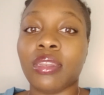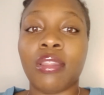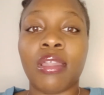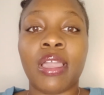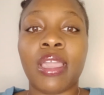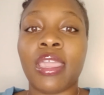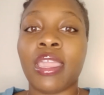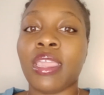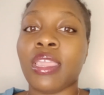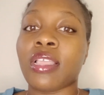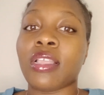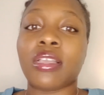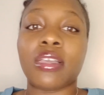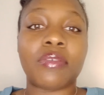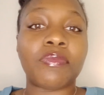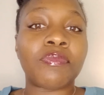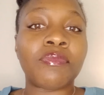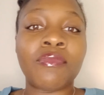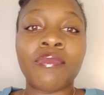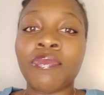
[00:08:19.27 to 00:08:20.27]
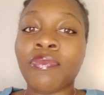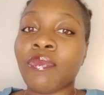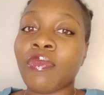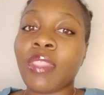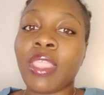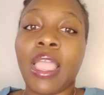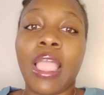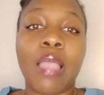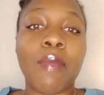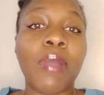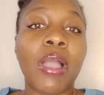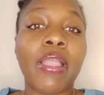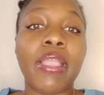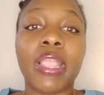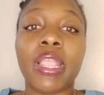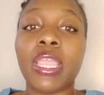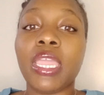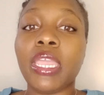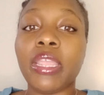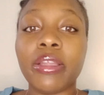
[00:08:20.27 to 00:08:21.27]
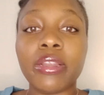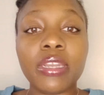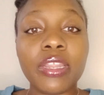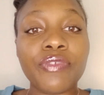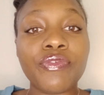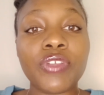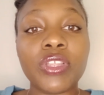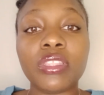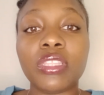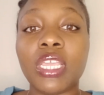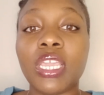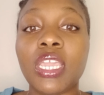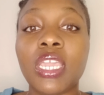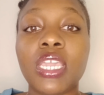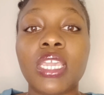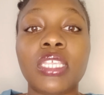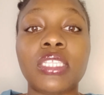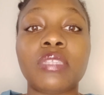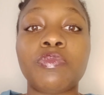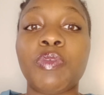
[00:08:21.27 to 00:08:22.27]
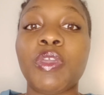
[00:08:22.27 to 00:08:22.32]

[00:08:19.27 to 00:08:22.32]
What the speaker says: Like, I'm out here hearing different things,